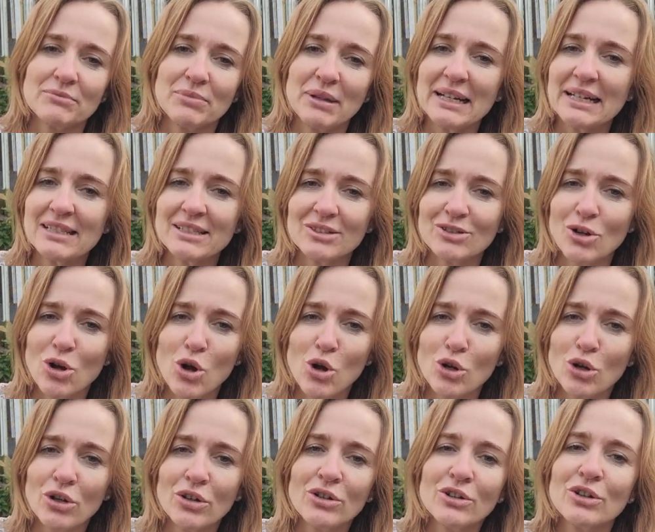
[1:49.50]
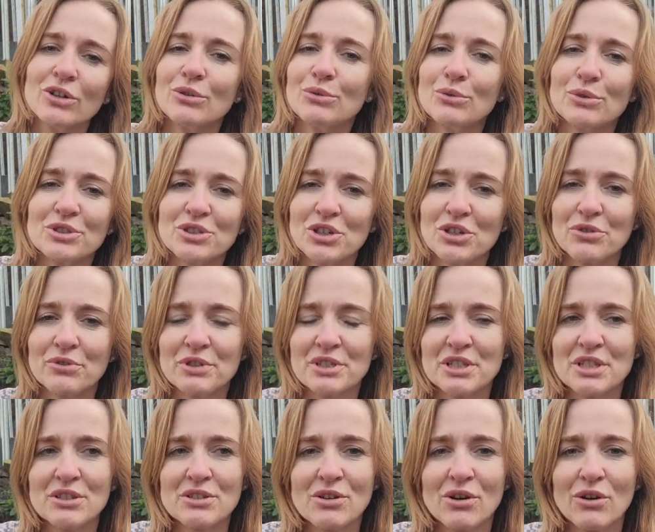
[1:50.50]
police dog or a
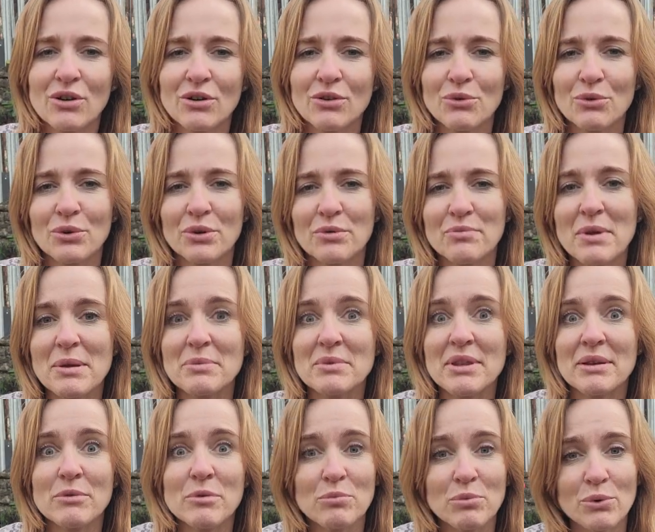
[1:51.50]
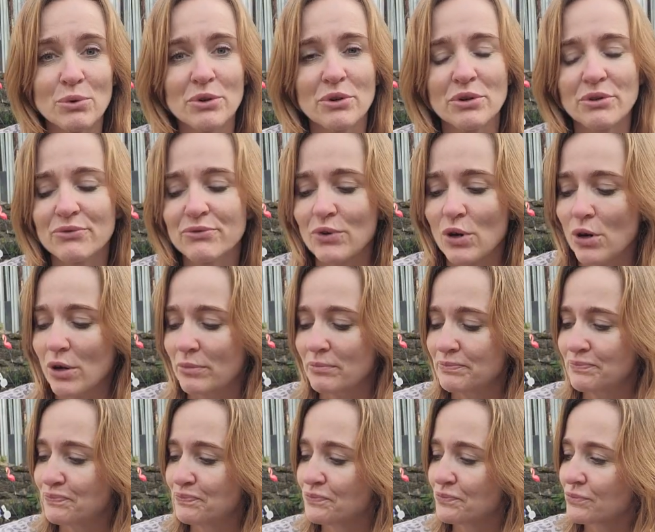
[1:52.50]
security dog, or maybe they were born on a farm.
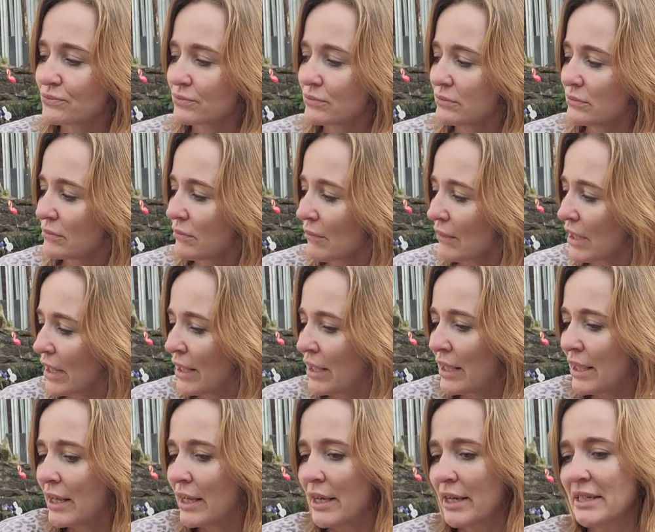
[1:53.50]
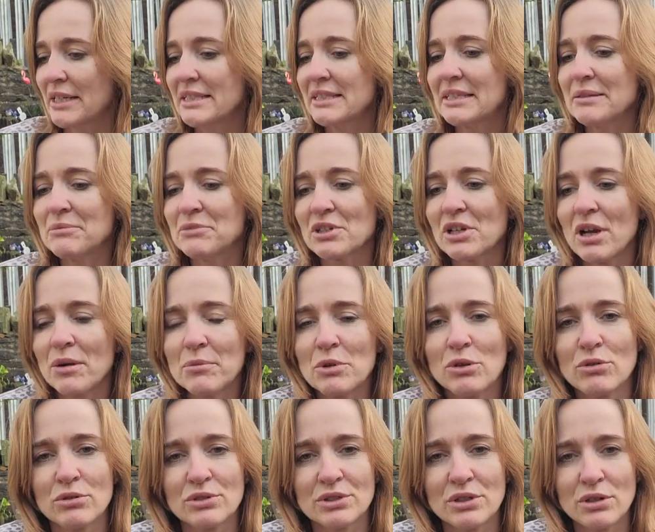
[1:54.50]
And I seem to come
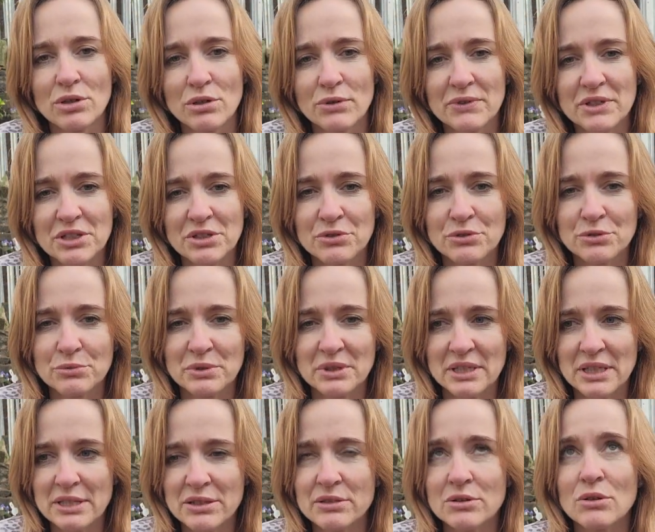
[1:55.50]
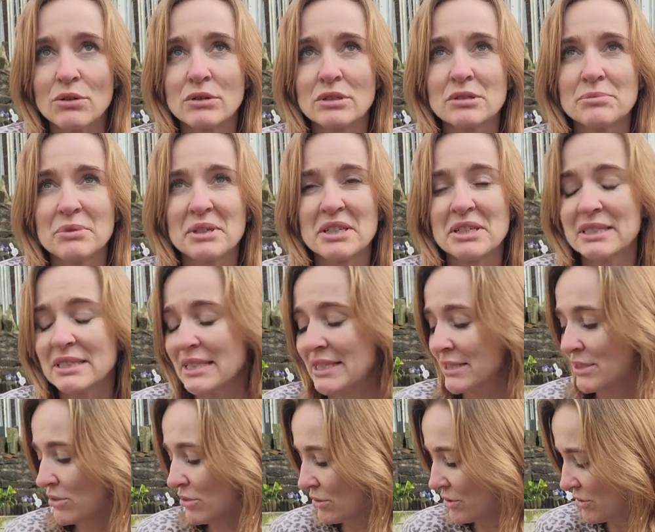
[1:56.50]
across a lot of issues with these dogs because
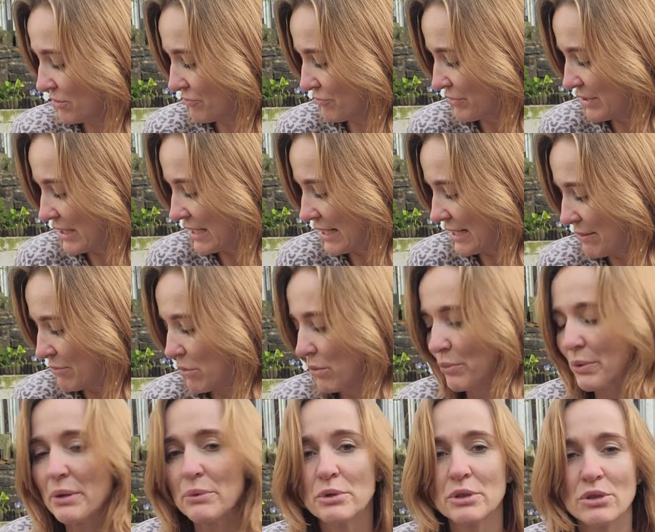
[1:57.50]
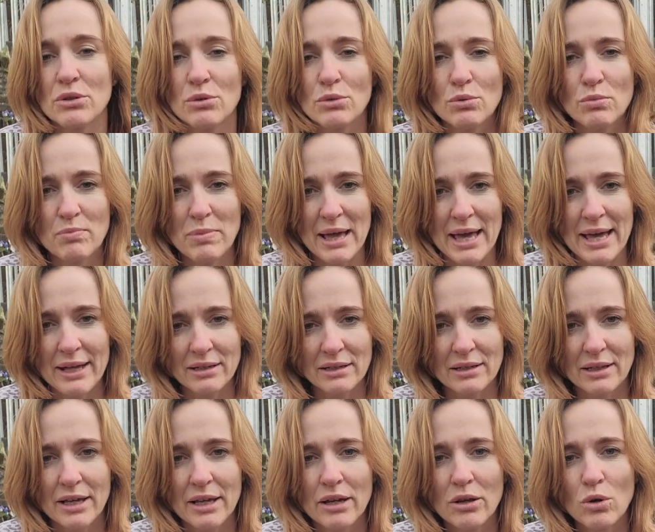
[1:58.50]
these dogs aren't really what we would call pet
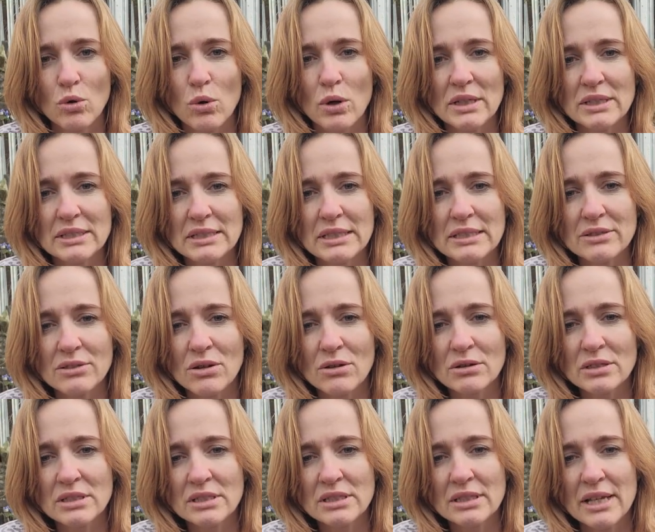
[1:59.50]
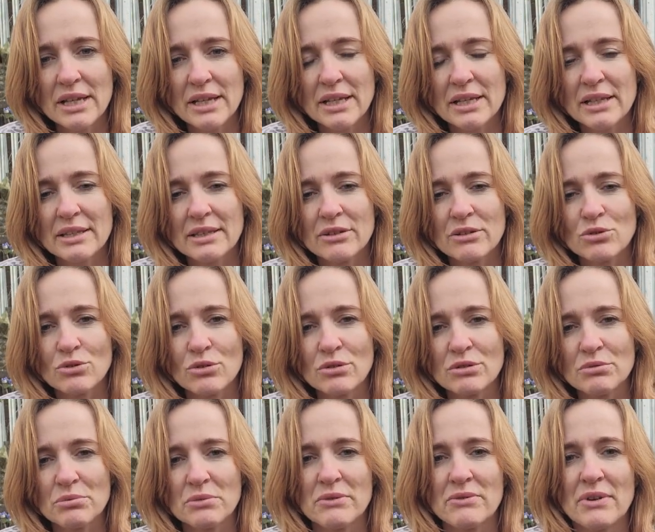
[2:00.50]
quality dogs. They're
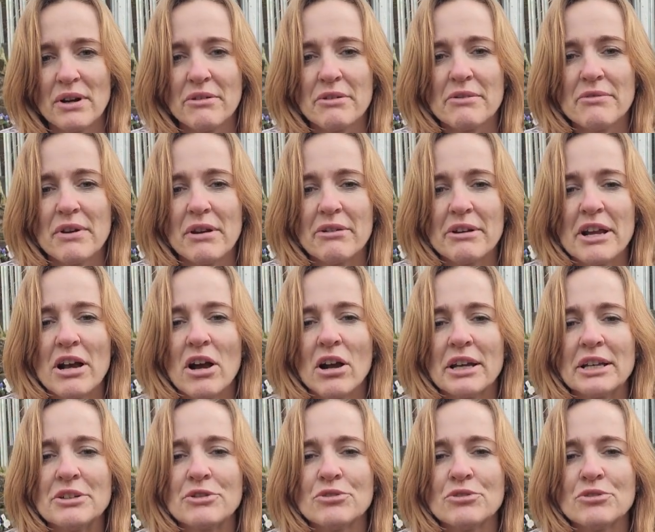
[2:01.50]
dogs with a very, very high